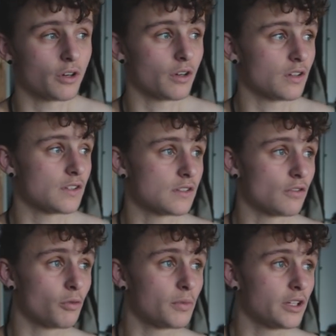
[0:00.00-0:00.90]
because
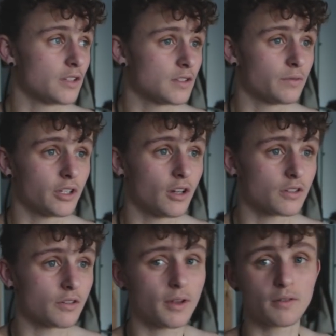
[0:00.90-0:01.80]
normally you see
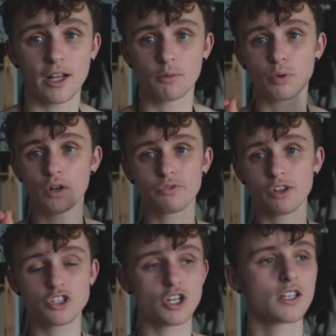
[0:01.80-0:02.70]
videos about like
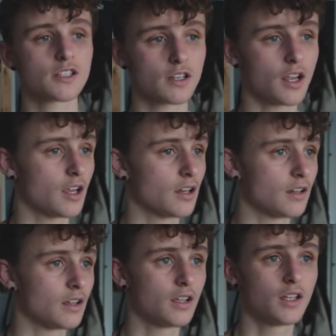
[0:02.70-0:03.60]
perfect chest and